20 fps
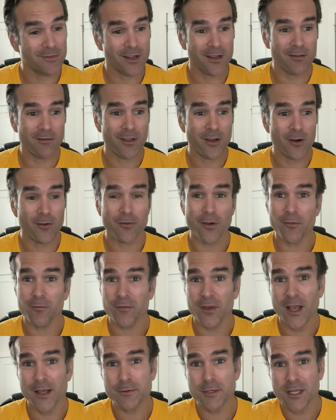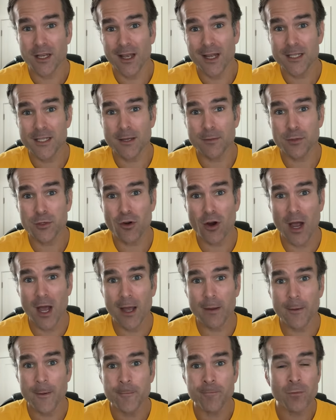You know, hit subscribe.
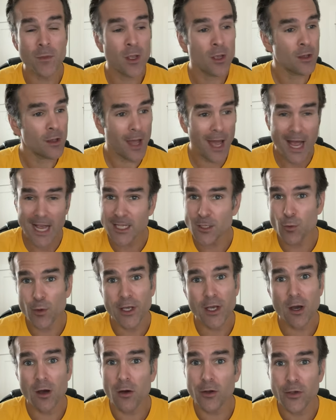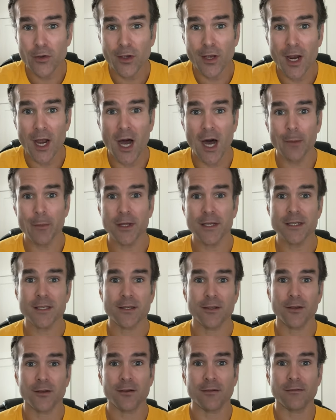As we go, you can comment.
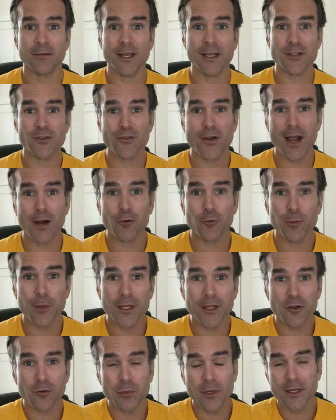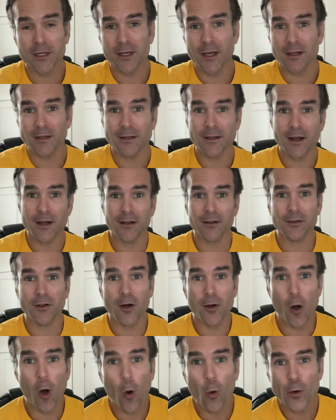You can interact with me a little bit. And I'll
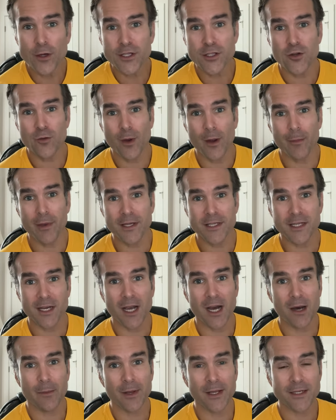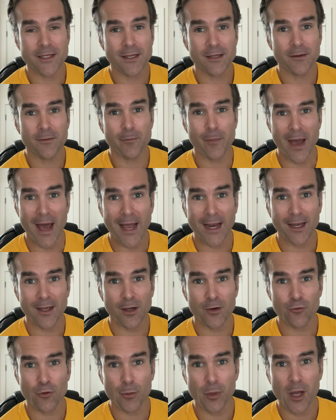always do my best to comment back
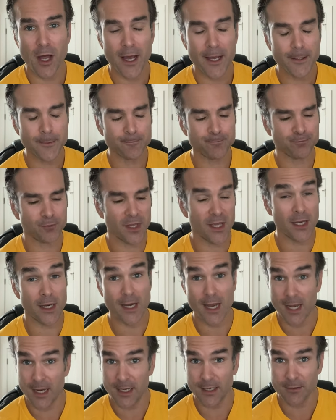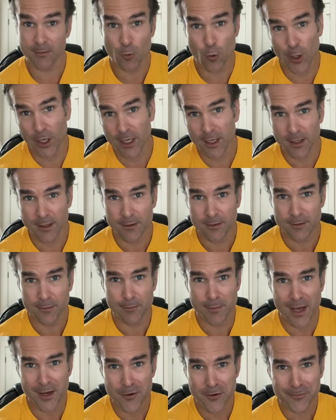and reply in a quick
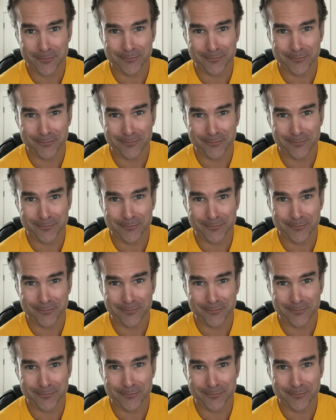manner.